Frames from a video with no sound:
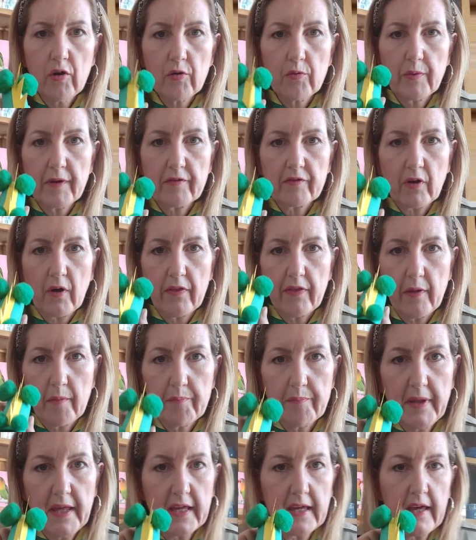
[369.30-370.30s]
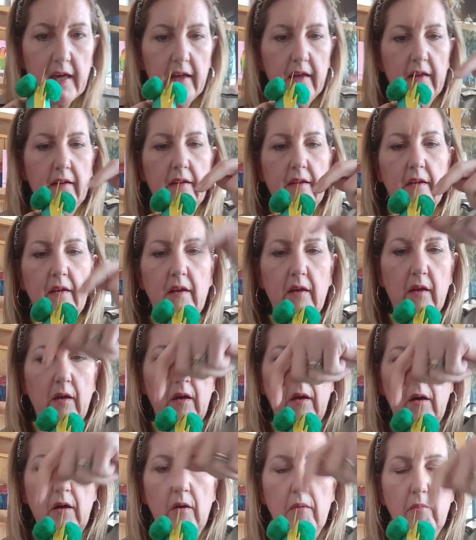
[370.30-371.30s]
We've got the big
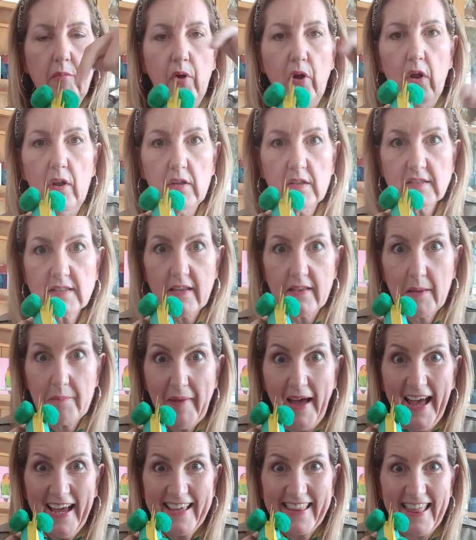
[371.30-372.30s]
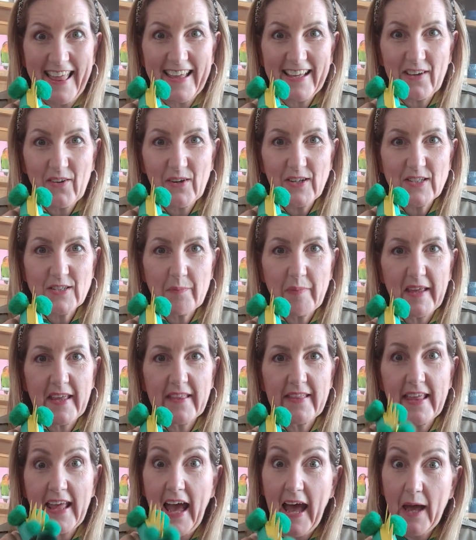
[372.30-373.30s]
balls at the back. They're going to be
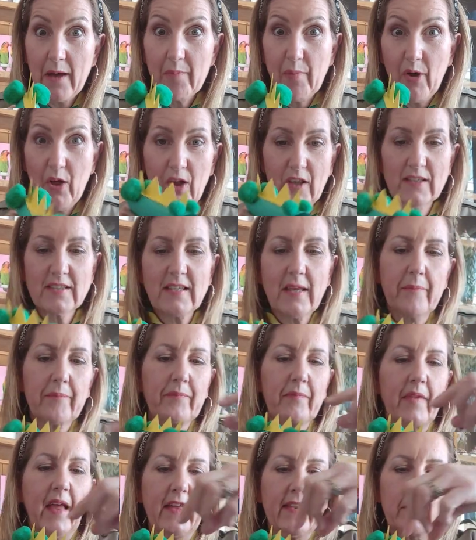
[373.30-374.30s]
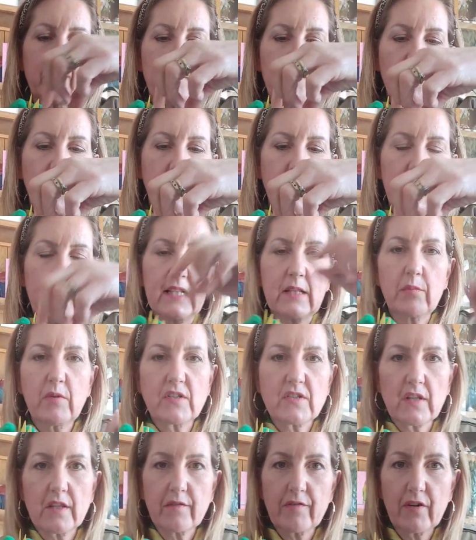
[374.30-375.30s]
the eyeballs. And then we've got the little
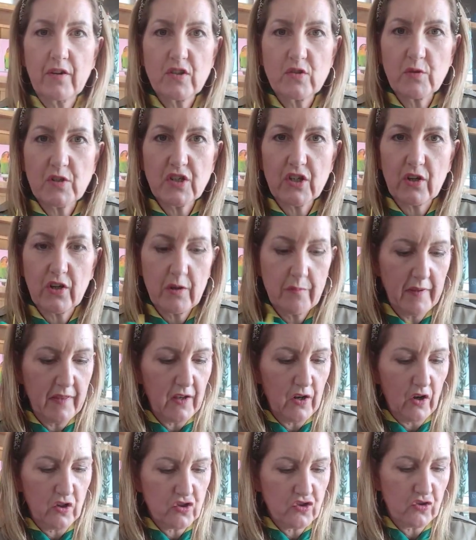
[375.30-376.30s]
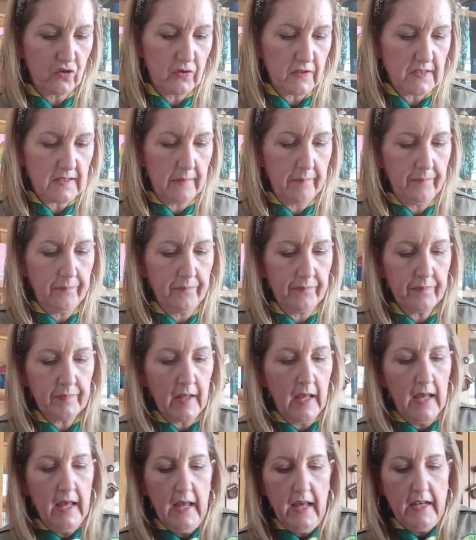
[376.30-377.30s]
ones at the front, which are going to be the nostrils.
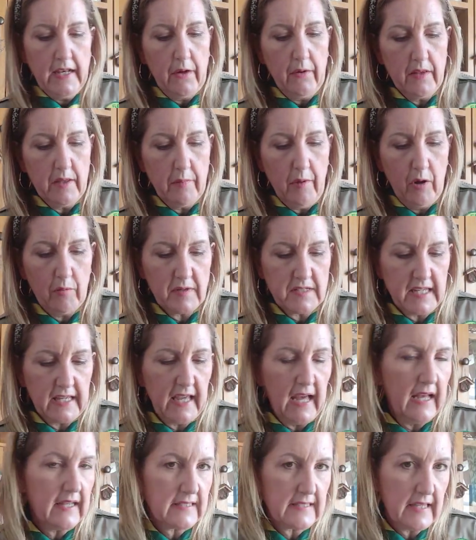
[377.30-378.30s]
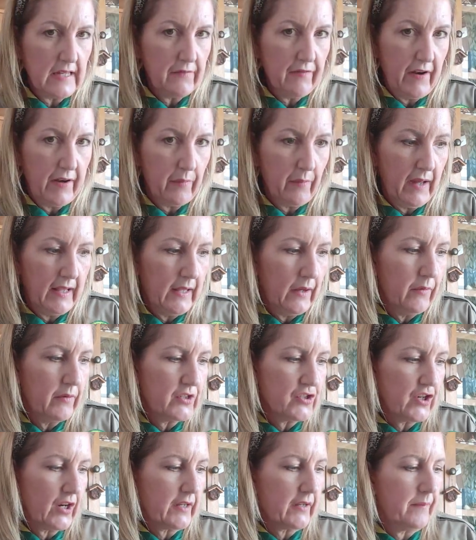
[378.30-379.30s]
Now at the moment, you can't see very well our
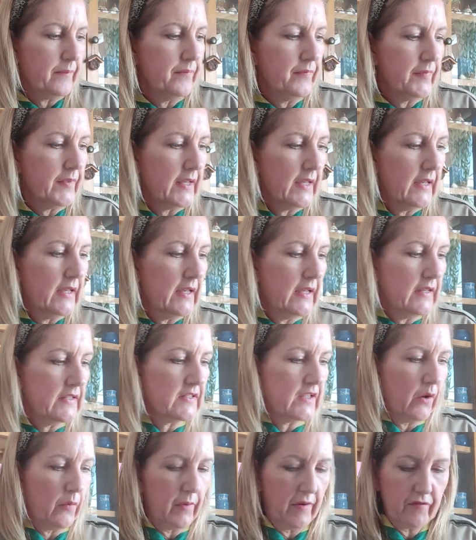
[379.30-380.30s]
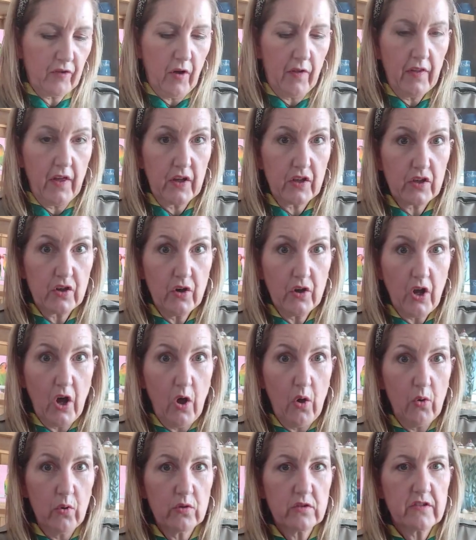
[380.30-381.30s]
dragon. So we've got the good
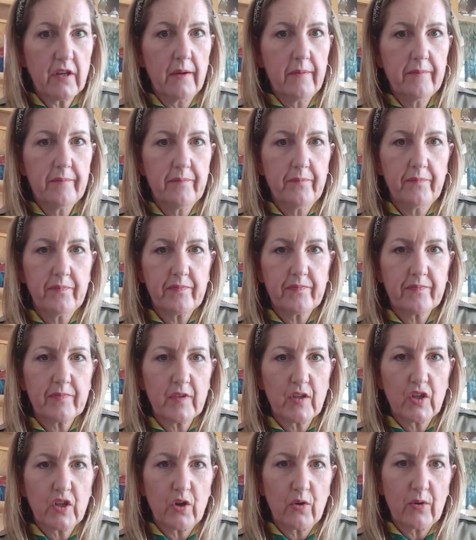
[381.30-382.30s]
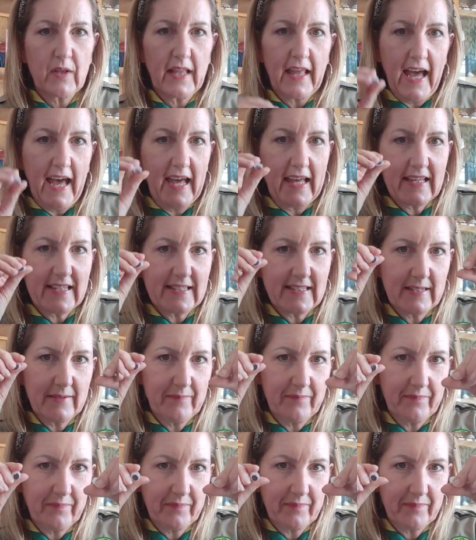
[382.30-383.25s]
old googly eyes.